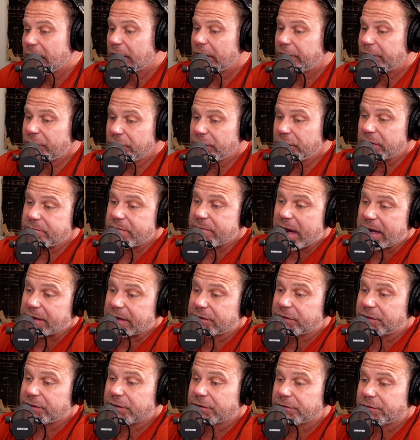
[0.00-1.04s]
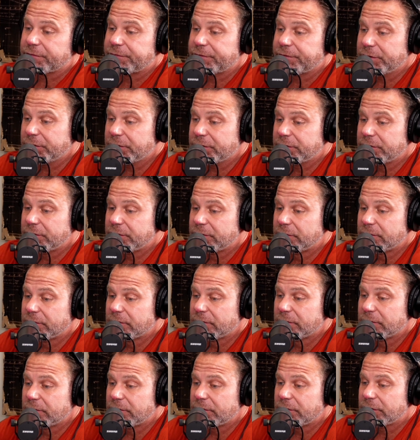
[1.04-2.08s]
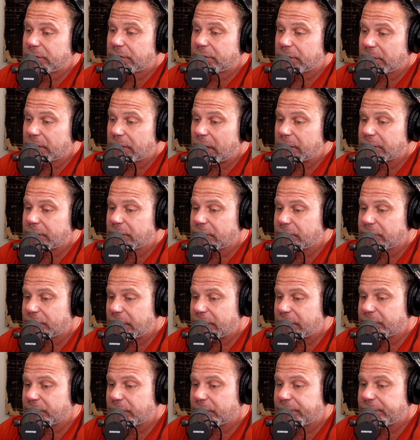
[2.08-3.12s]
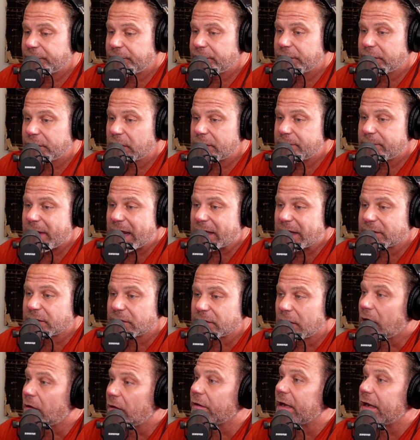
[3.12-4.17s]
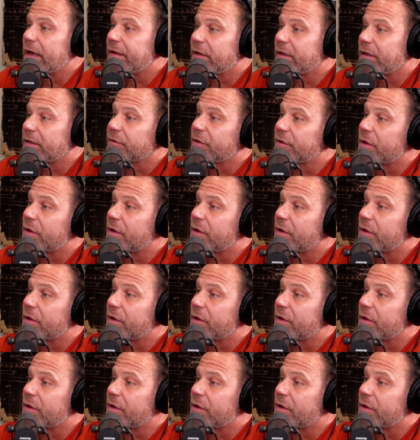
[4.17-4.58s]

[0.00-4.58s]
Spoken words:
If you can master your food, your association with food, you're going to master all the other things.